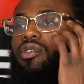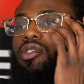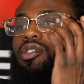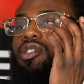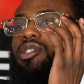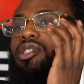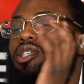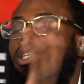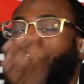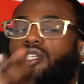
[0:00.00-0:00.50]

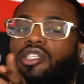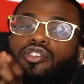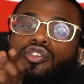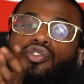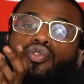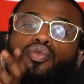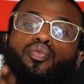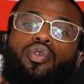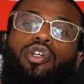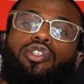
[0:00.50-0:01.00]
get into
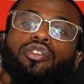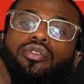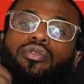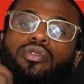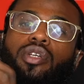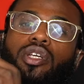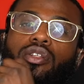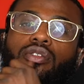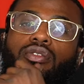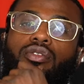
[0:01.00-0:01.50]
what you
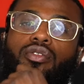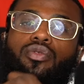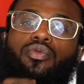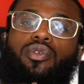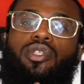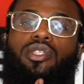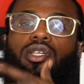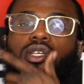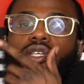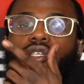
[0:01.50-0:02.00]
can do, what's
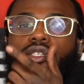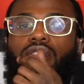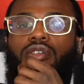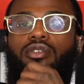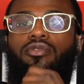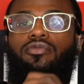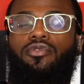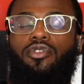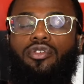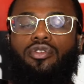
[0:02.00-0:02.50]
easier
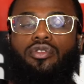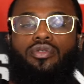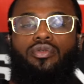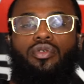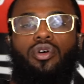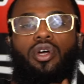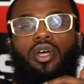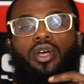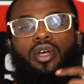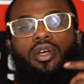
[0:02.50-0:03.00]
for you.
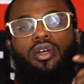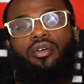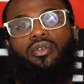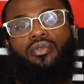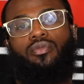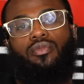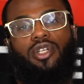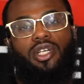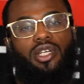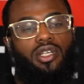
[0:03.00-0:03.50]

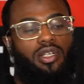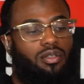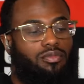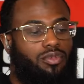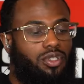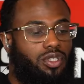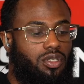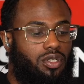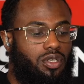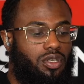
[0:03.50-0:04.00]
When it comes
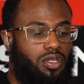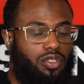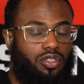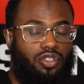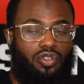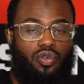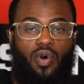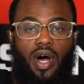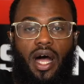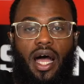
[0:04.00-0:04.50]
to
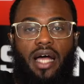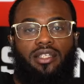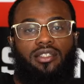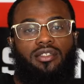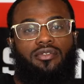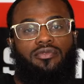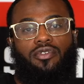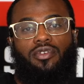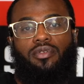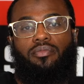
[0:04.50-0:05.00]
squats
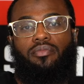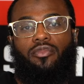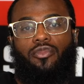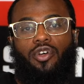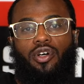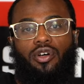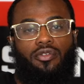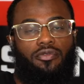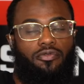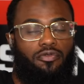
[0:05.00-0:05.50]
for
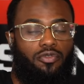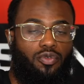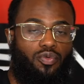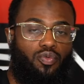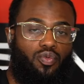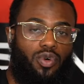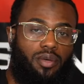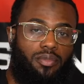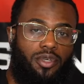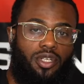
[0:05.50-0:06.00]
the
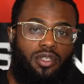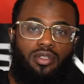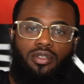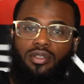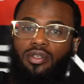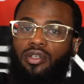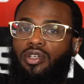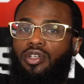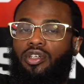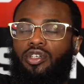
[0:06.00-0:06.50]
women,
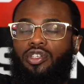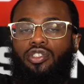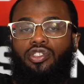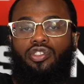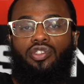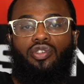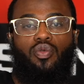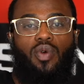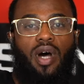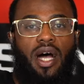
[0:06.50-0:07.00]

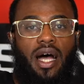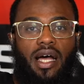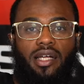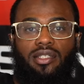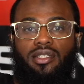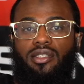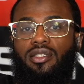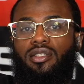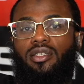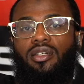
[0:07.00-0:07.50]

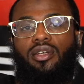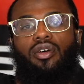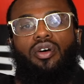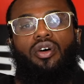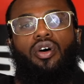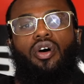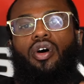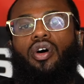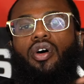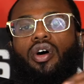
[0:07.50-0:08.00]
squats,
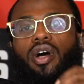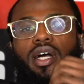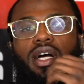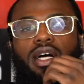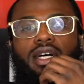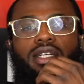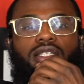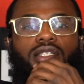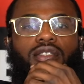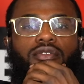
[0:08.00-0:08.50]
all
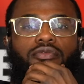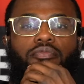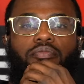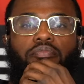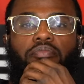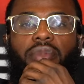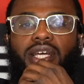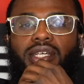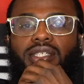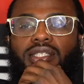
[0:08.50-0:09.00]
kinds of
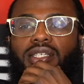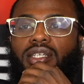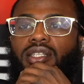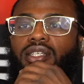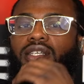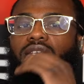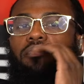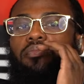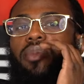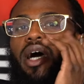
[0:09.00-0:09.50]
basically
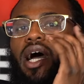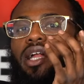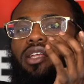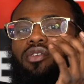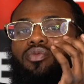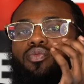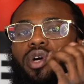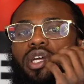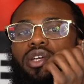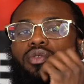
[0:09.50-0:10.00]
body
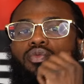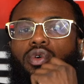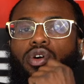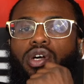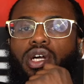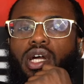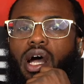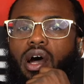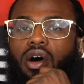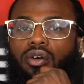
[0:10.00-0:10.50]
weight
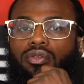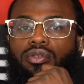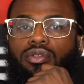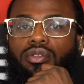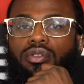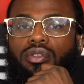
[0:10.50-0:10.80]
workouts